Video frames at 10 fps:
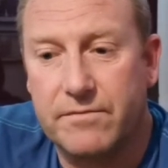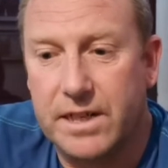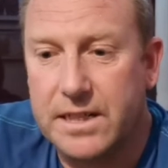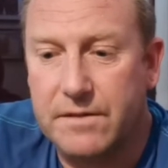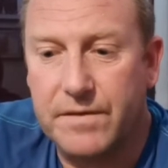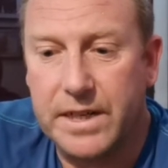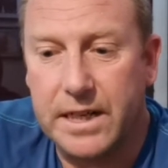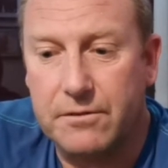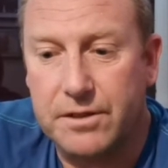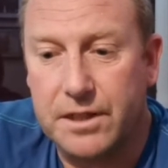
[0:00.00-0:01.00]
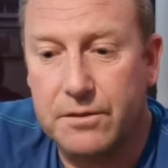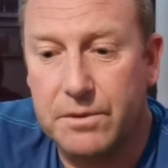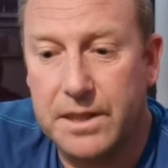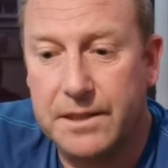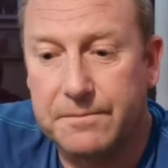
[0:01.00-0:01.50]
release a video.
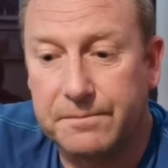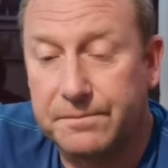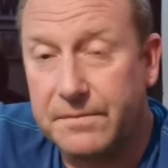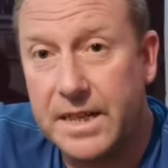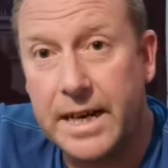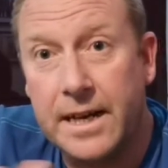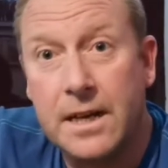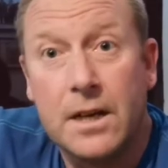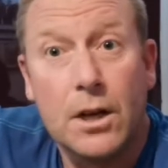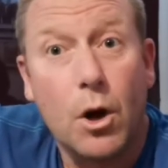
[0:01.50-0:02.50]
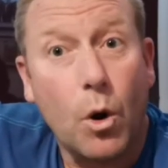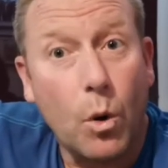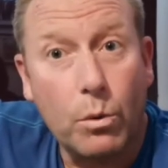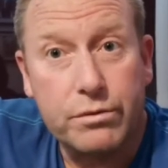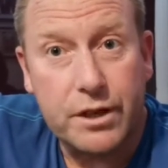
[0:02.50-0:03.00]
So yeah,
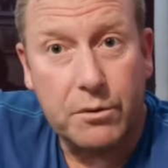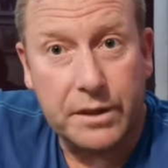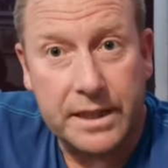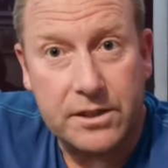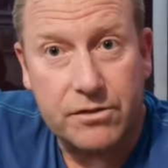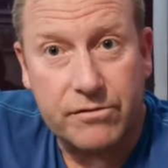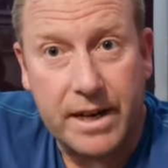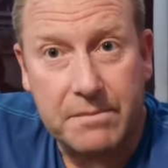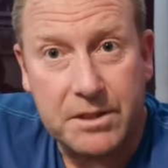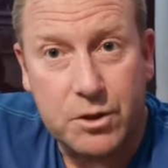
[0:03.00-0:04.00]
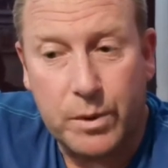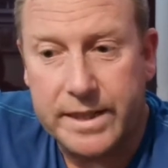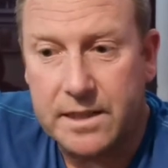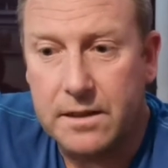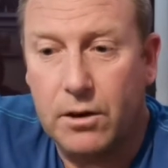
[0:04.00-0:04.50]
also on Instagram and
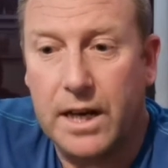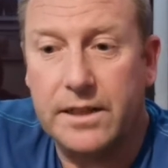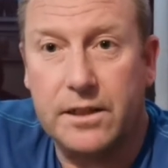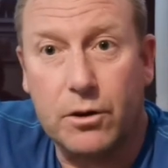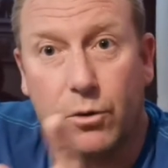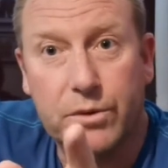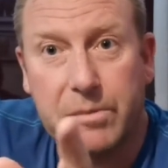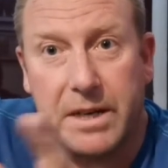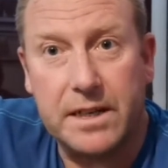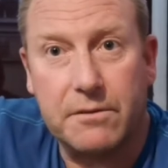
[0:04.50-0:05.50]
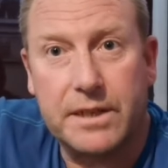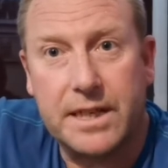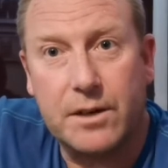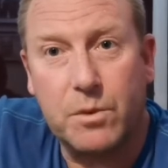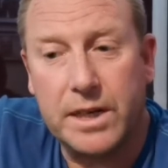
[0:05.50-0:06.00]
Twitter under All the Beer No
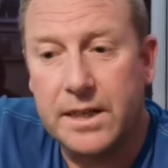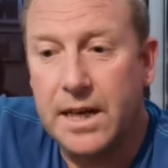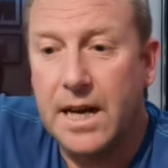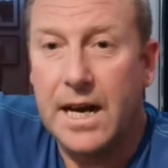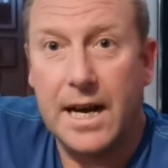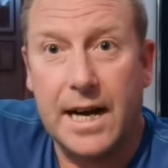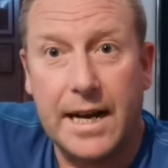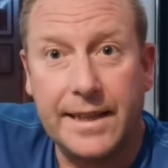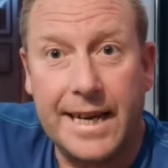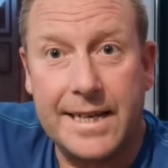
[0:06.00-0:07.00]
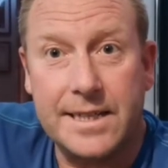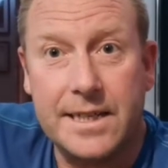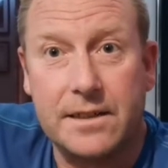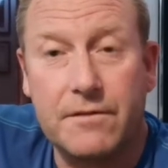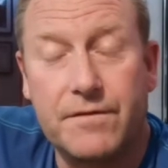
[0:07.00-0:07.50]
Idea One. And that is
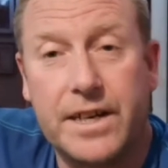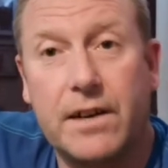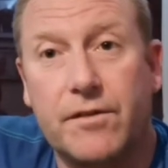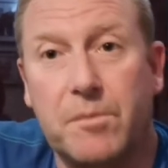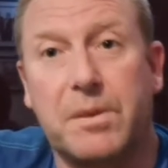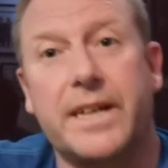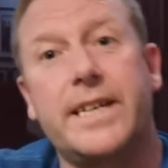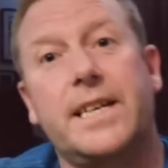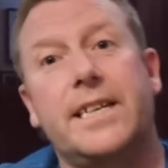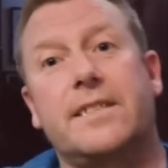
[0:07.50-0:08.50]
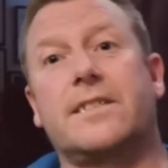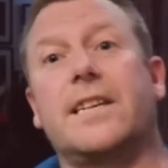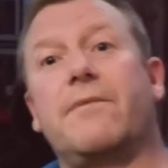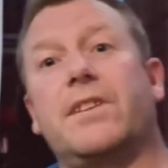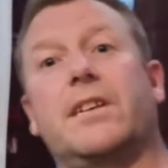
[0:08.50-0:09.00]
it. Don't forget, I've got playlists
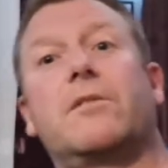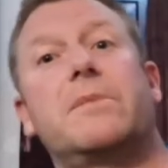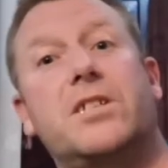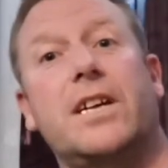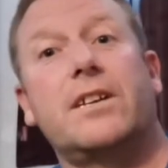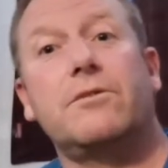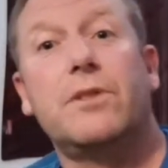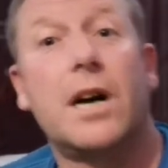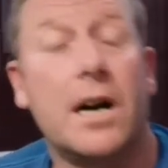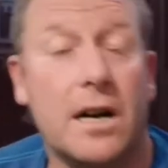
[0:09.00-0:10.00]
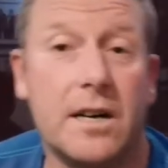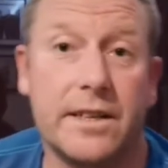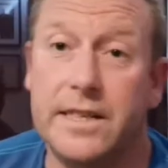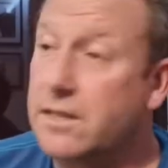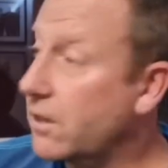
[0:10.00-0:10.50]
and everything on my channel.
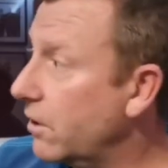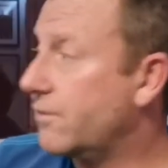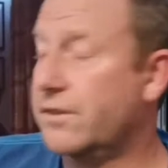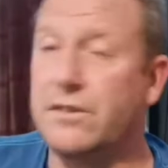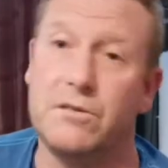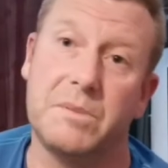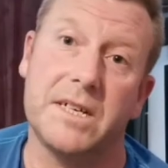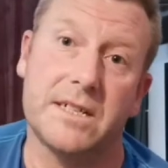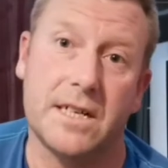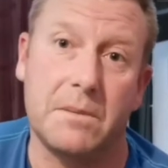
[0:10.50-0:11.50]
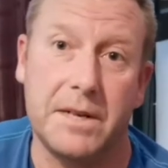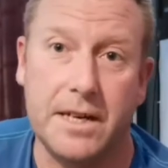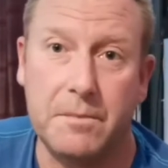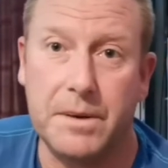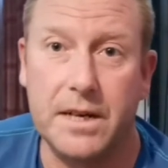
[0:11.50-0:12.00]
There's lots of new beers
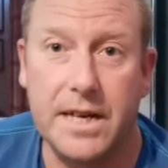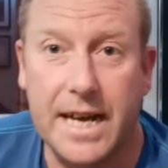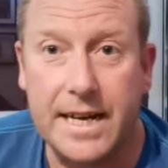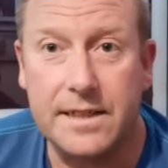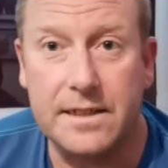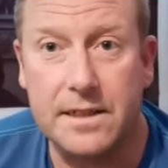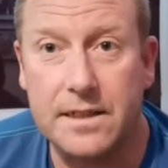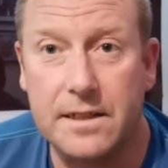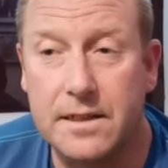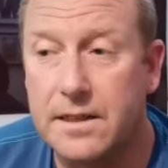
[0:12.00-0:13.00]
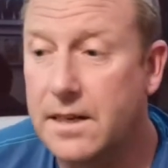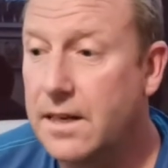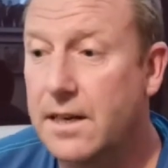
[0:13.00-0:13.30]
coming up, and I'll